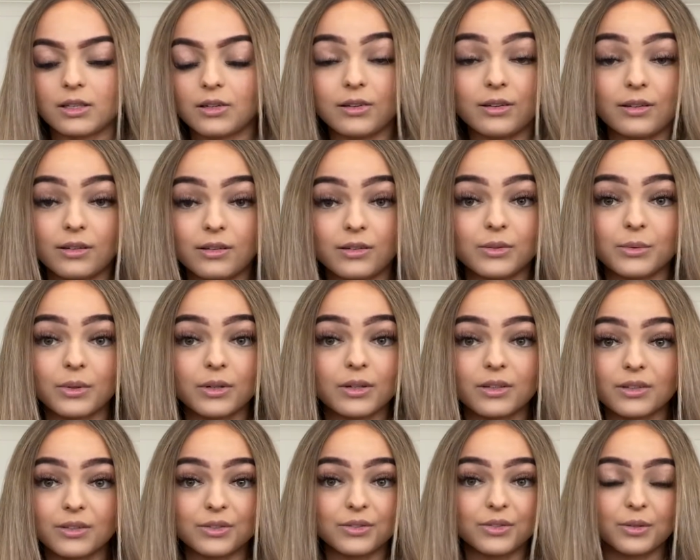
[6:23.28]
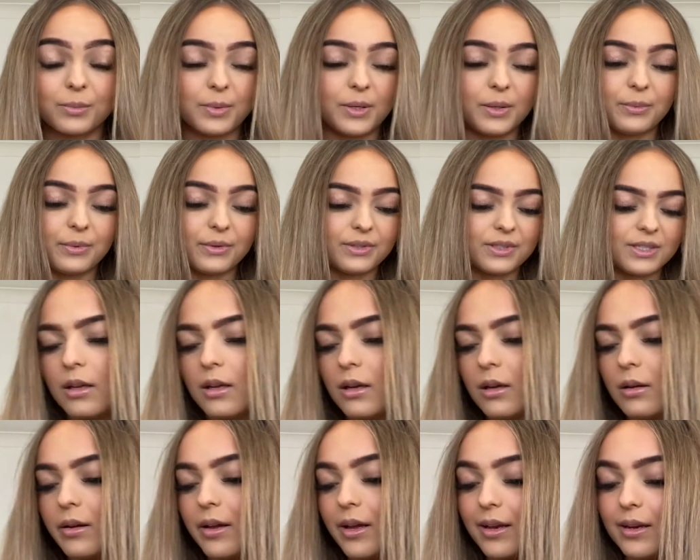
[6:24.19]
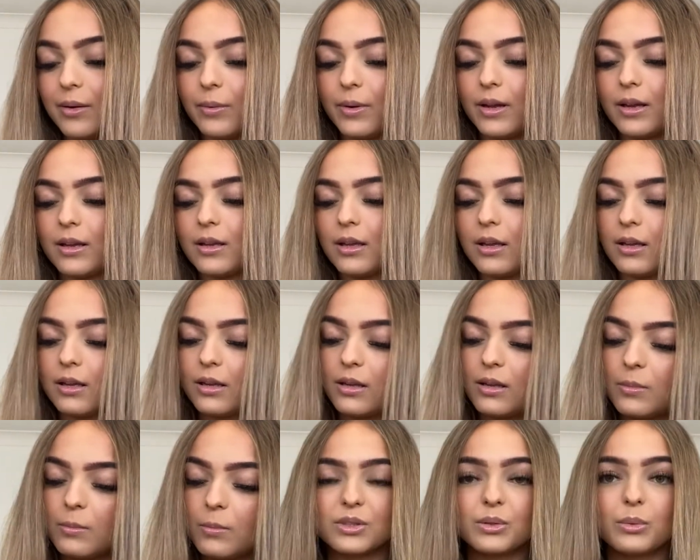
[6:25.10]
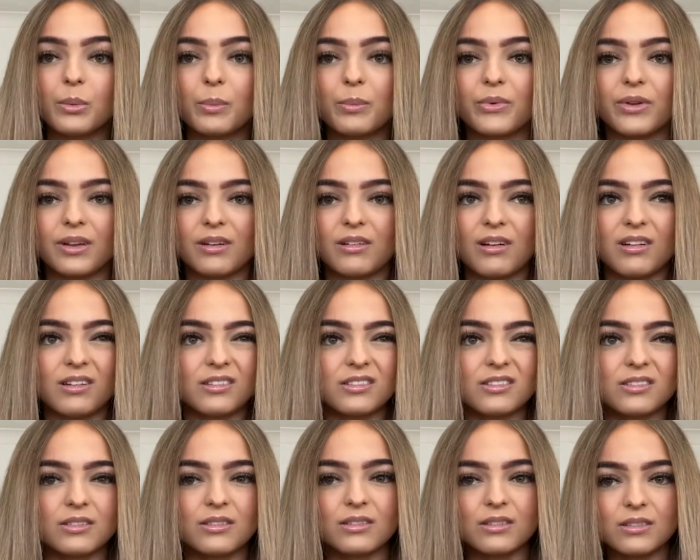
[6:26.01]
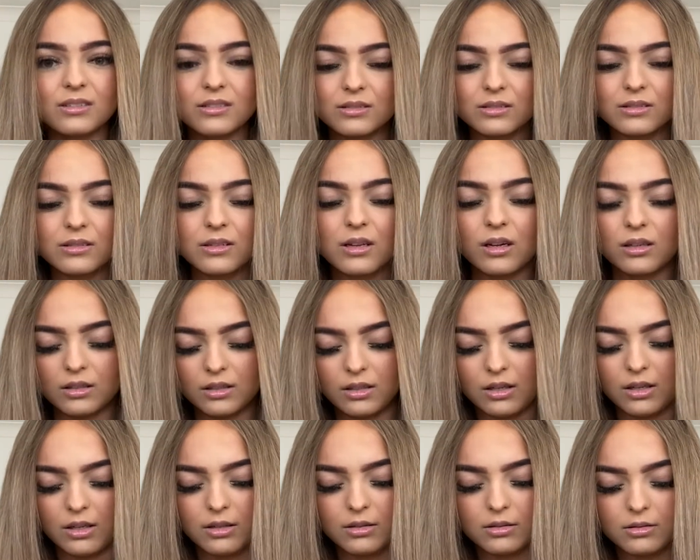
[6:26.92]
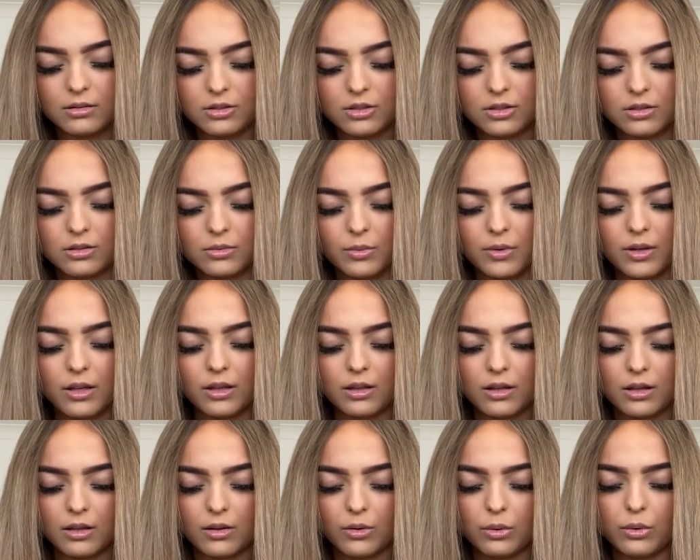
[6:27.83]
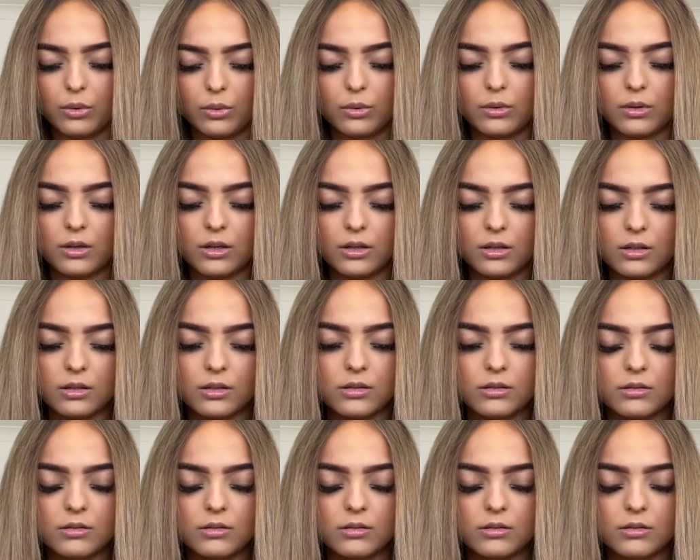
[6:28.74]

god knows what goes through people say anyway do a bit of contour not a lot just with the Hoola